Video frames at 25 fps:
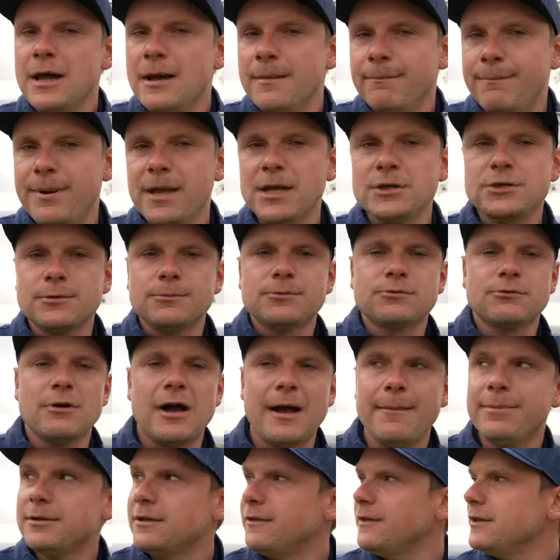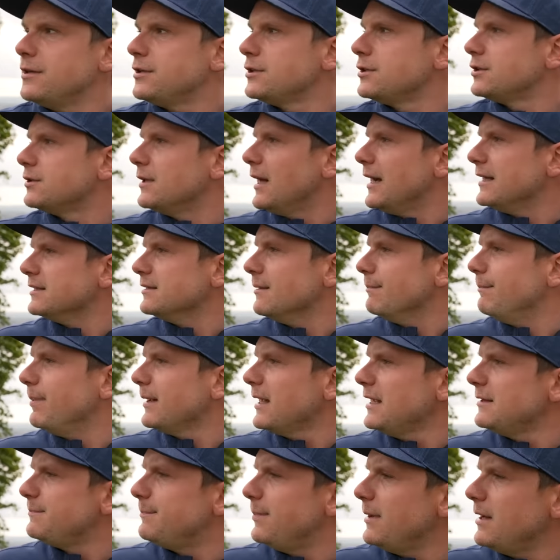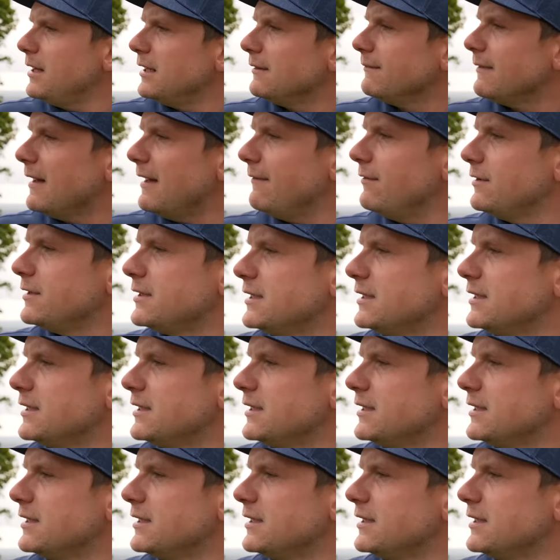be a subscriber to this. That is the biggest bird I've ever